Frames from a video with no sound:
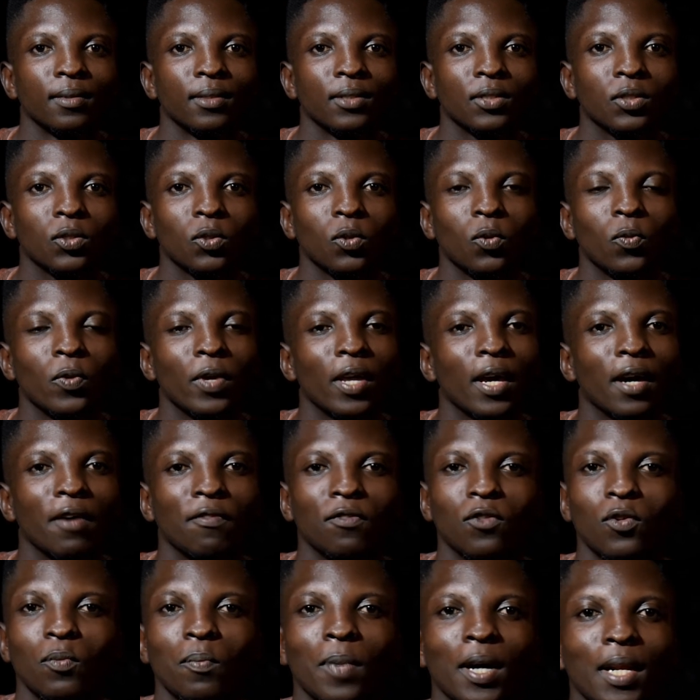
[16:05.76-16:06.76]
So we
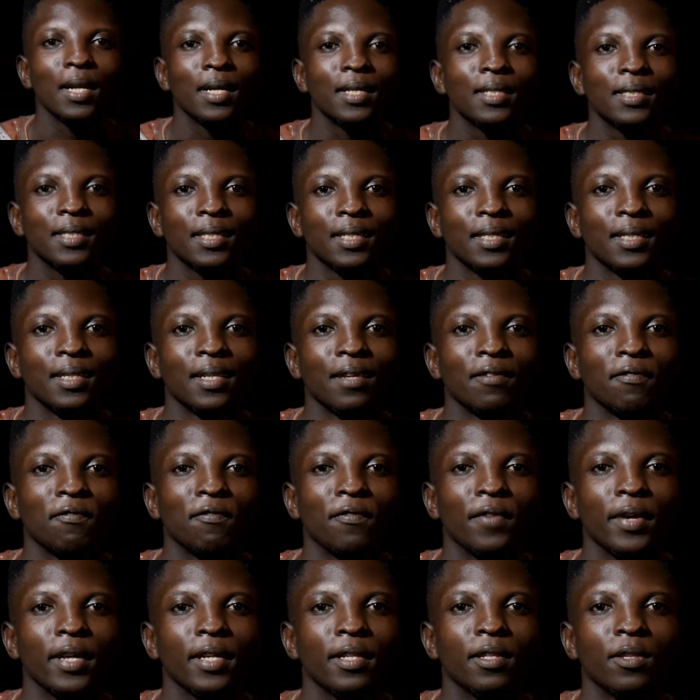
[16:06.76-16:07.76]
have to balance it.
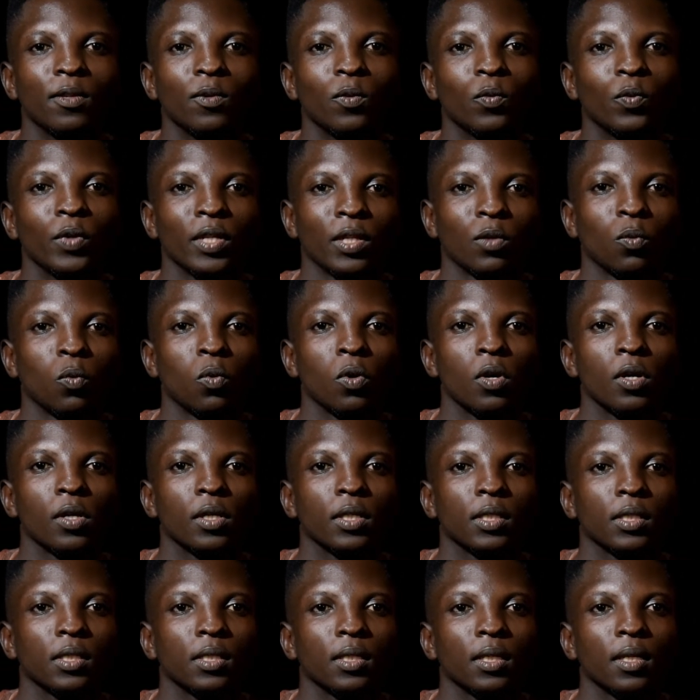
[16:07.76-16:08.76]
Faith with
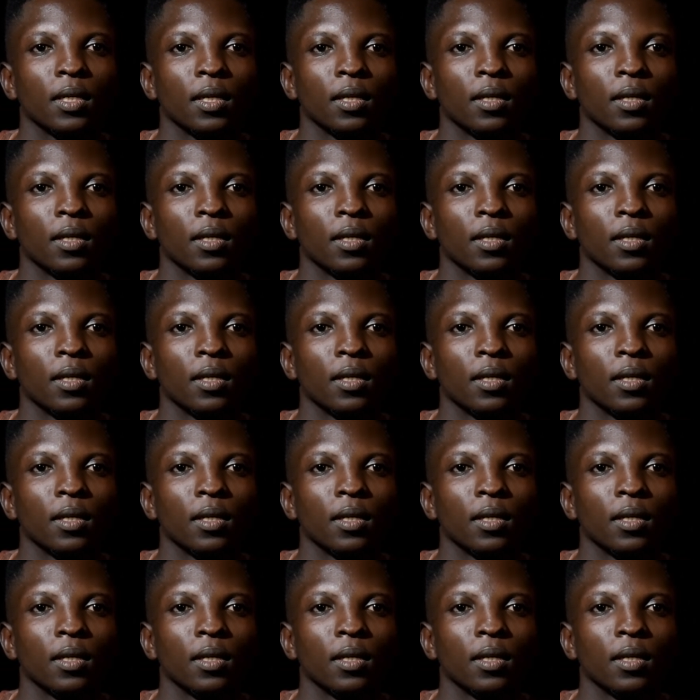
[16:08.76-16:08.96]
works.